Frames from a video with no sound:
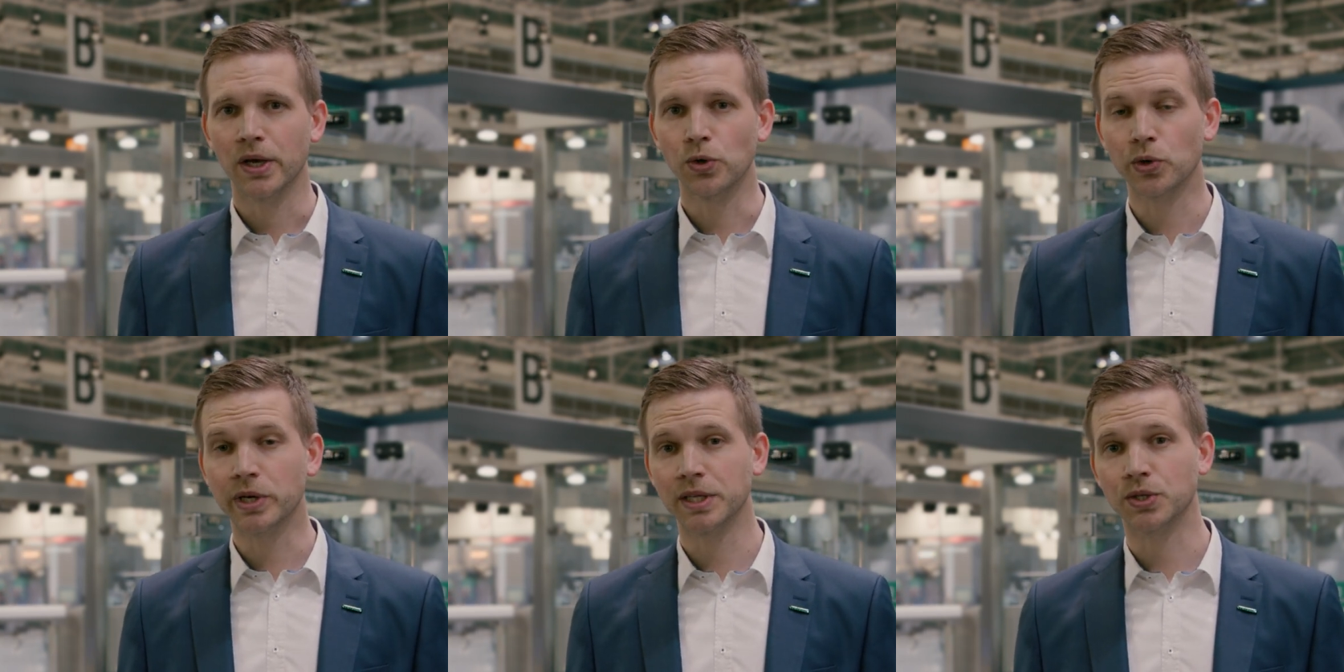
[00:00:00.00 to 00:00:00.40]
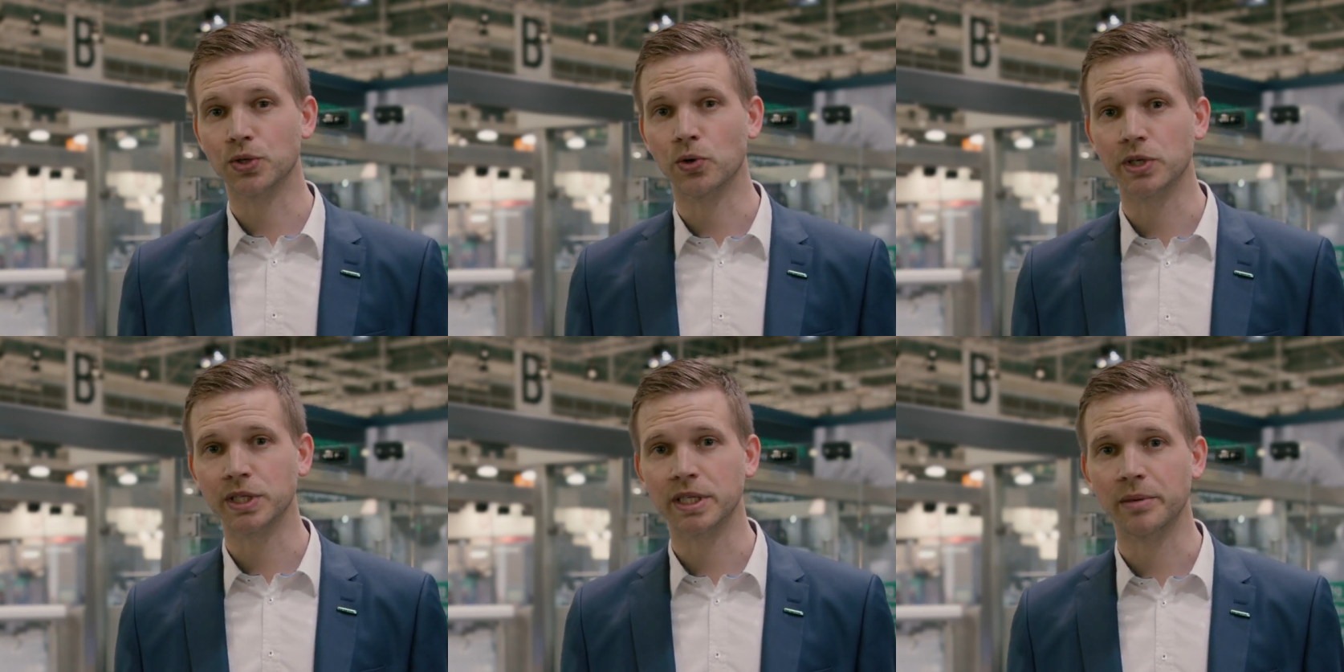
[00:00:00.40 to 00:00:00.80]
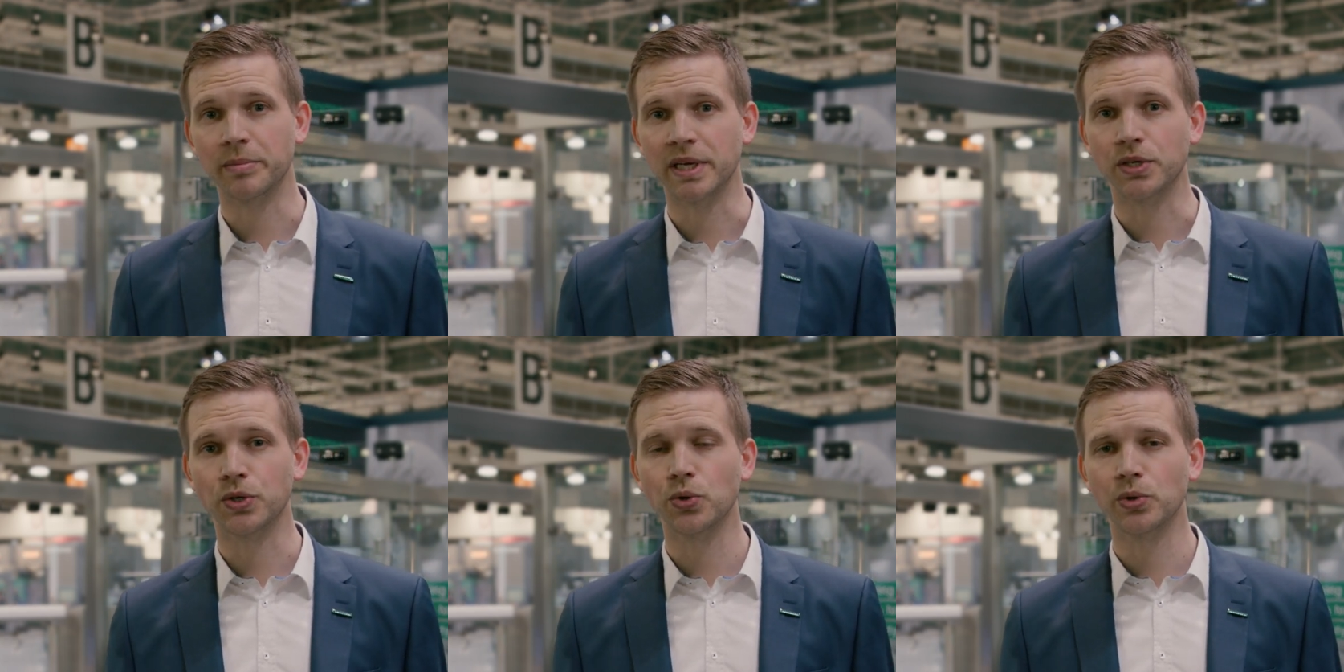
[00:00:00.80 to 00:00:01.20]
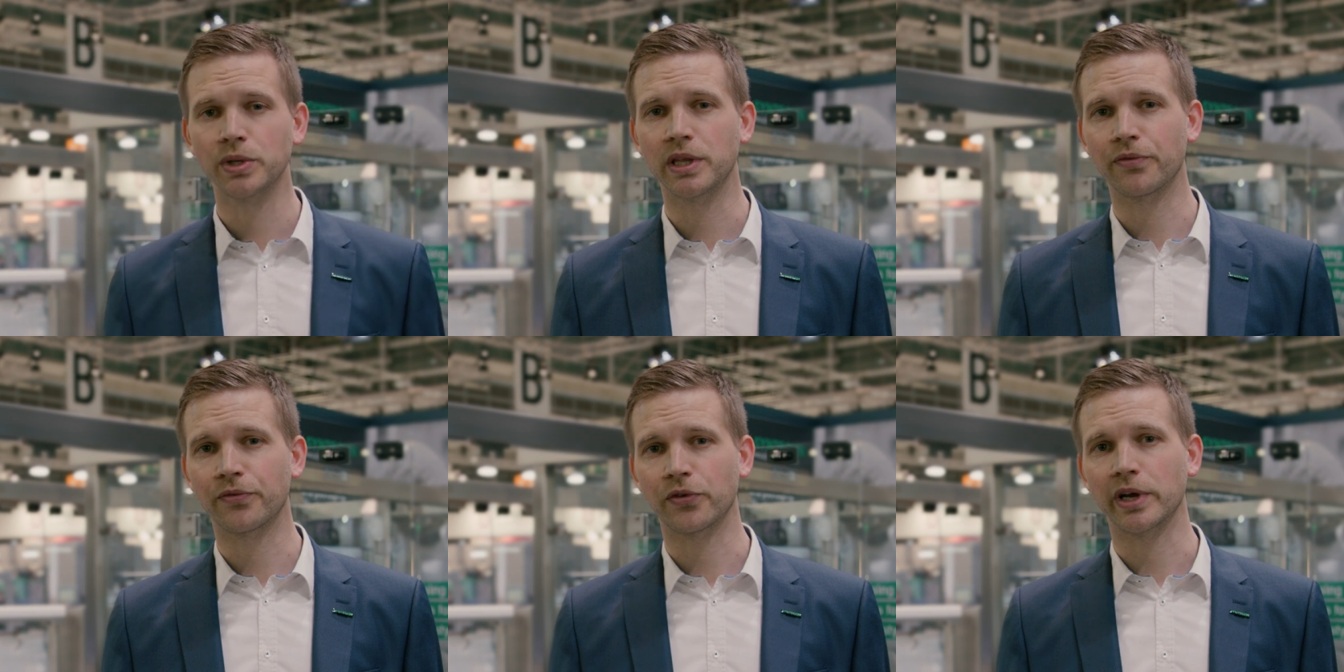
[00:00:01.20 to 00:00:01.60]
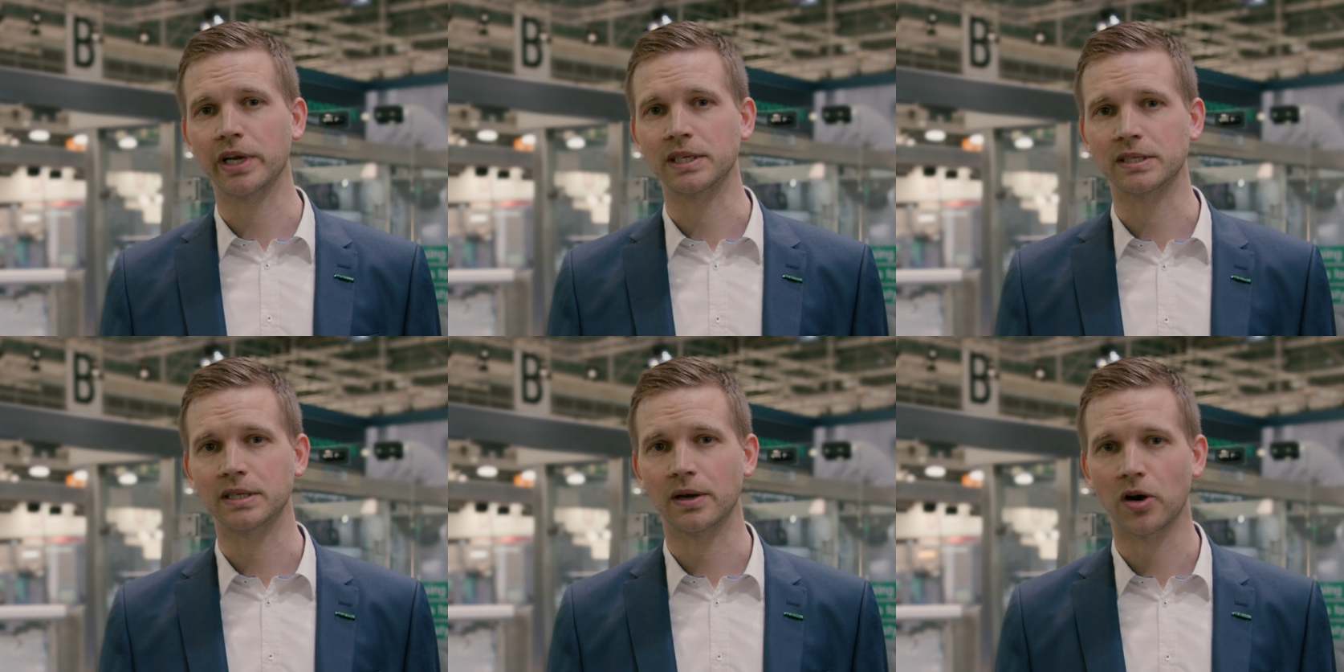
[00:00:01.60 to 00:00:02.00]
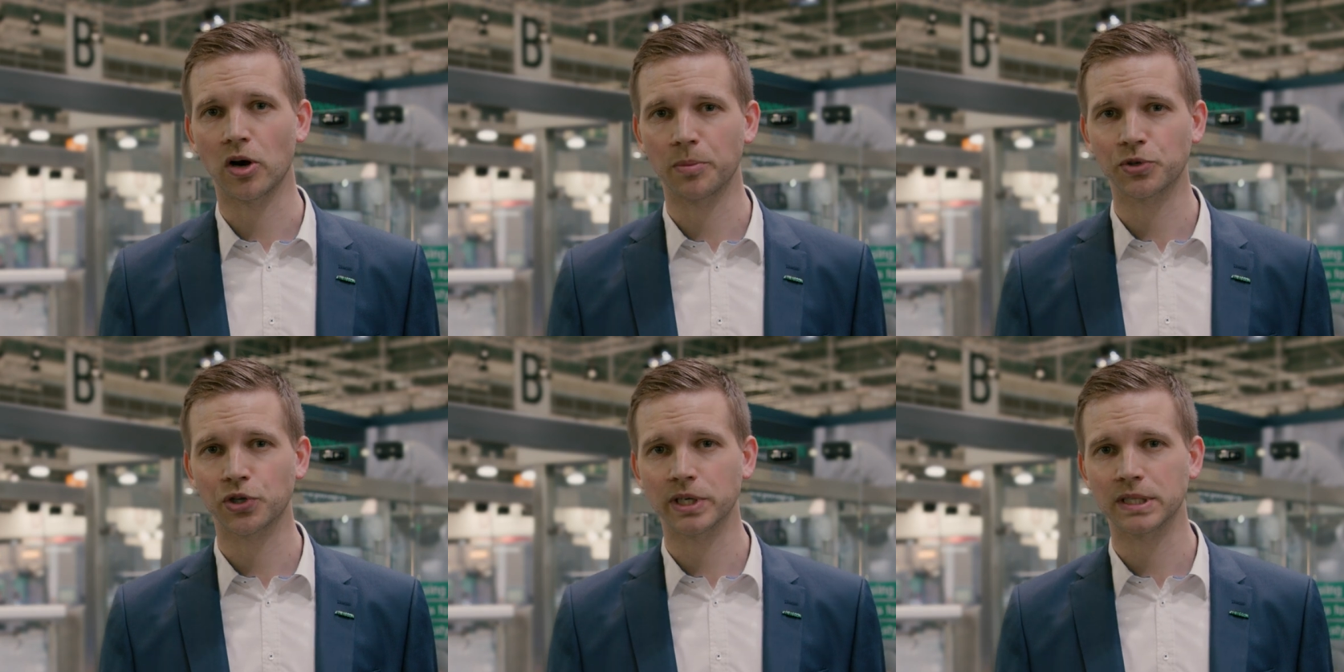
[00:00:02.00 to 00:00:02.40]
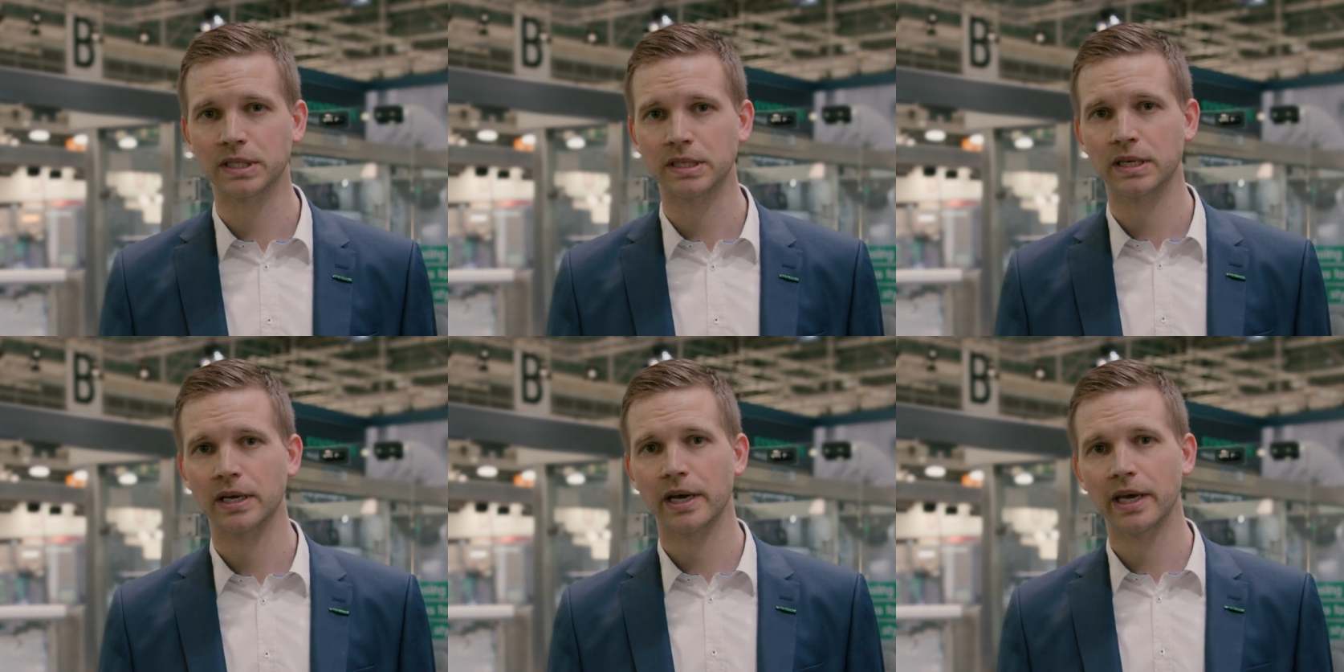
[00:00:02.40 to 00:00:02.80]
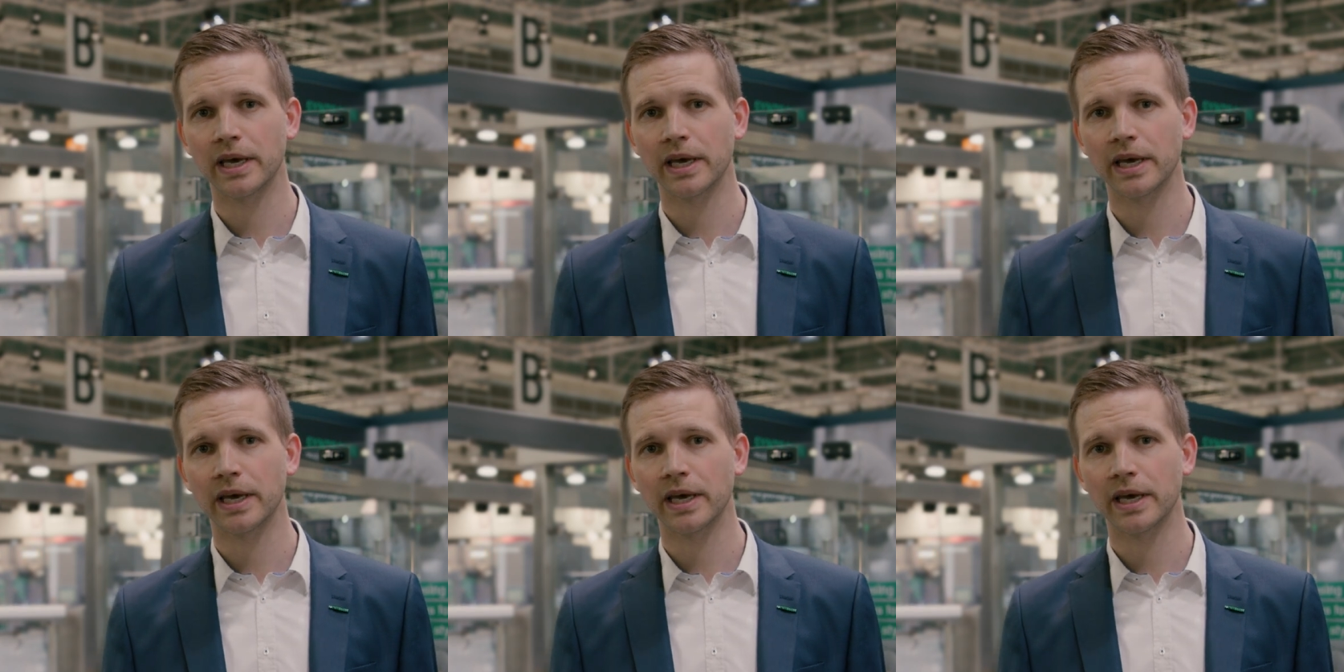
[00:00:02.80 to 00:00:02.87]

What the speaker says: You can source them in two different options.